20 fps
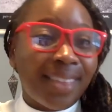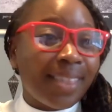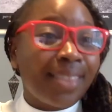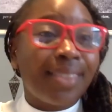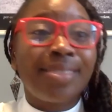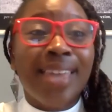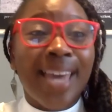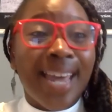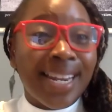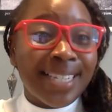
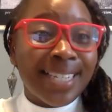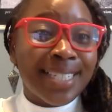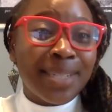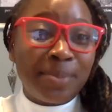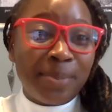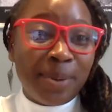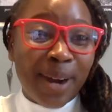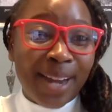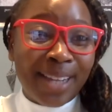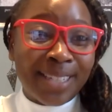that is
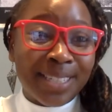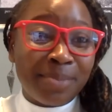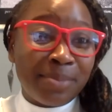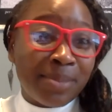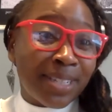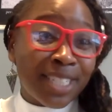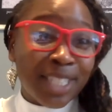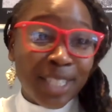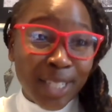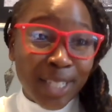surprising,
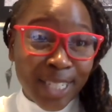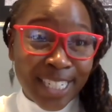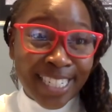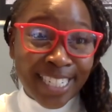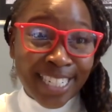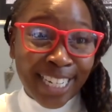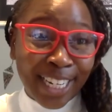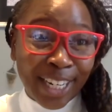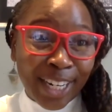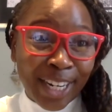but it's good to
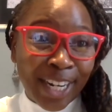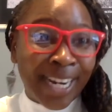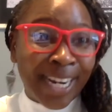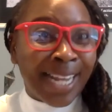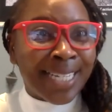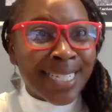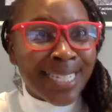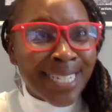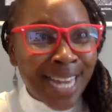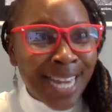hear. And I did